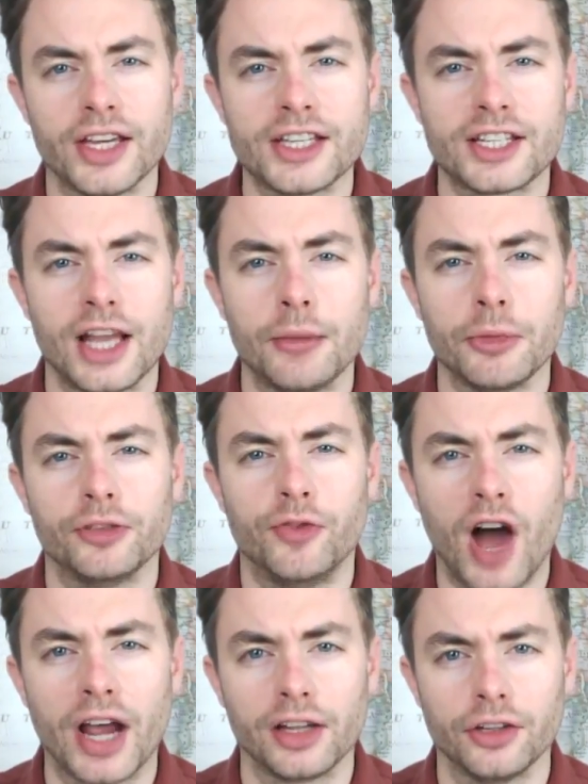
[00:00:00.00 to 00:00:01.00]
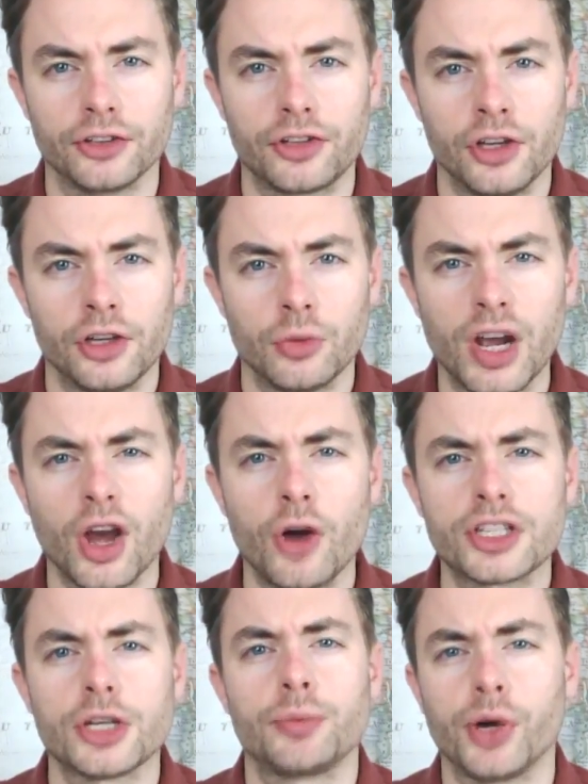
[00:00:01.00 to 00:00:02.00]
that Islam is violent? We're
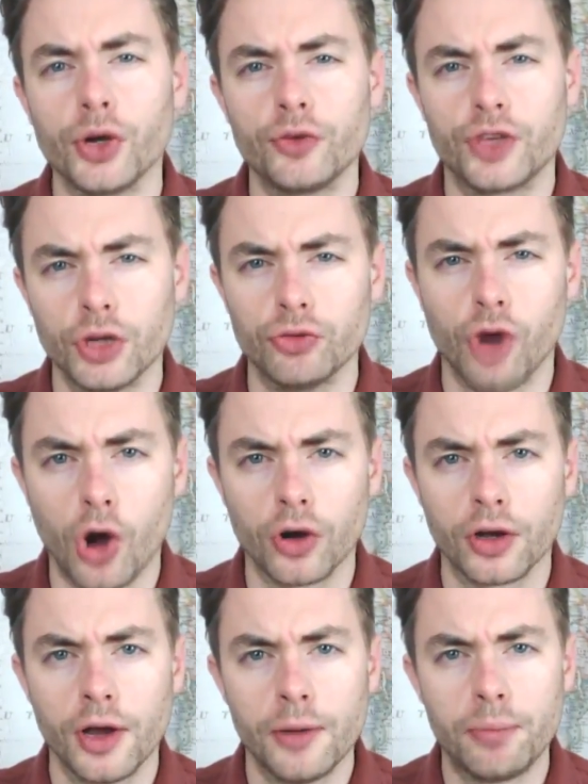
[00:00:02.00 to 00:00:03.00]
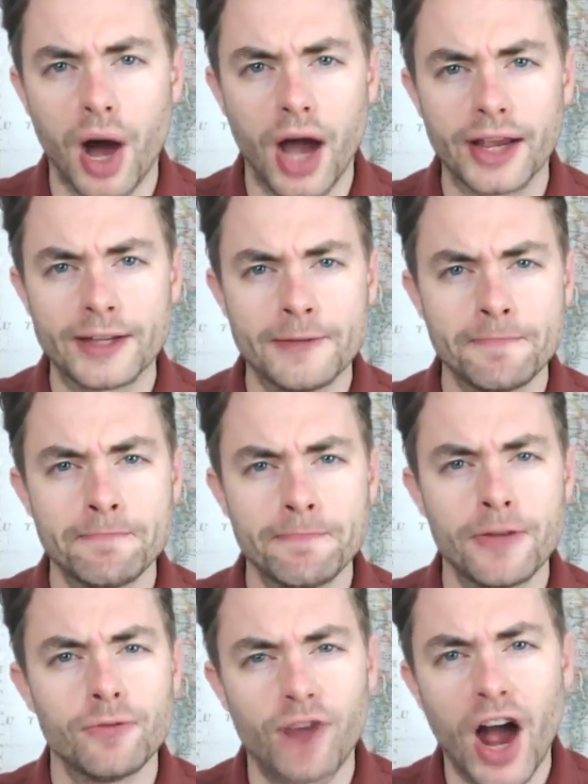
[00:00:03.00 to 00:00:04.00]
going to prove you wrong by
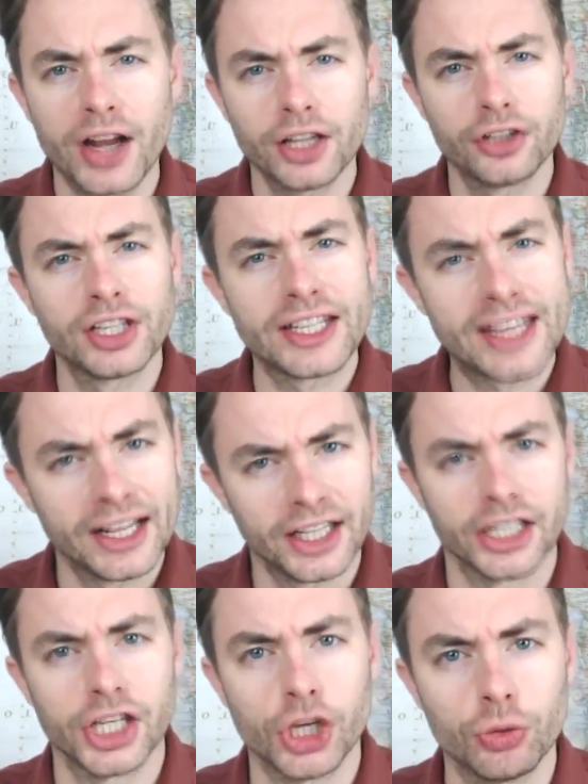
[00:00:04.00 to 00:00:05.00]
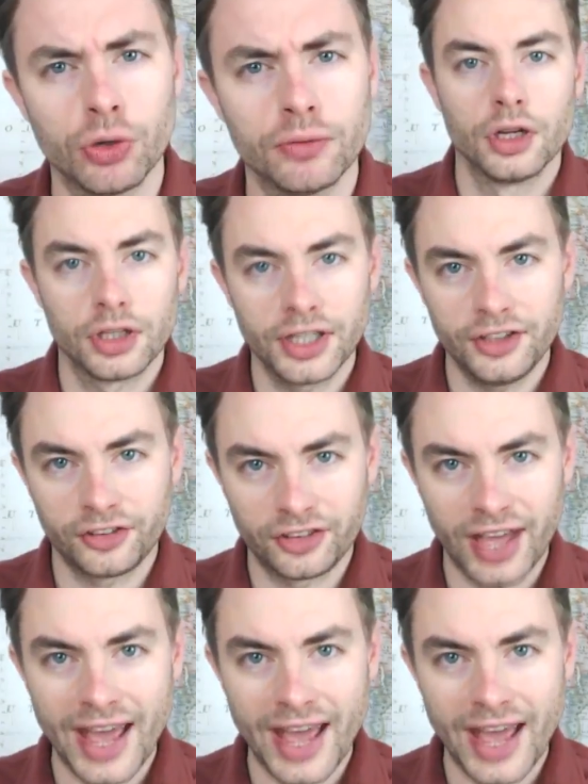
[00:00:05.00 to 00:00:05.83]
violently killing you. At least